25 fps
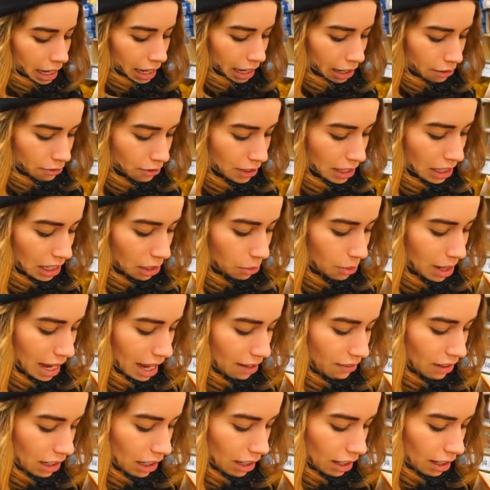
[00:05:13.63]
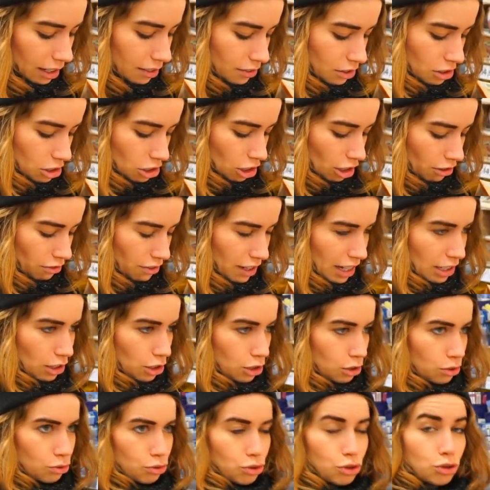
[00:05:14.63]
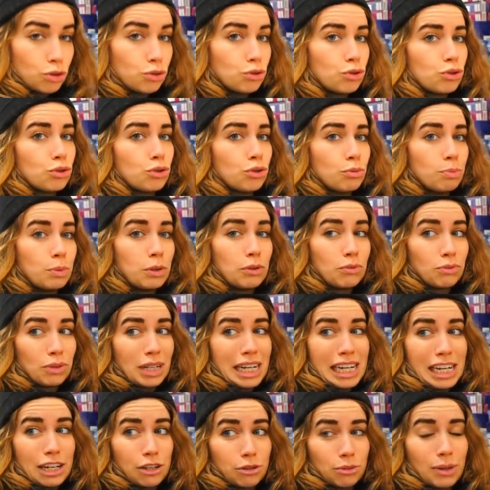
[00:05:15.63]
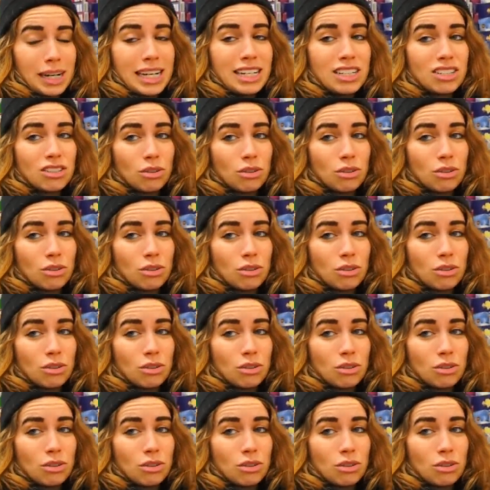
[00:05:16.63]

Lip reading: I feel like we have a lot of stuff and couscous could be really great.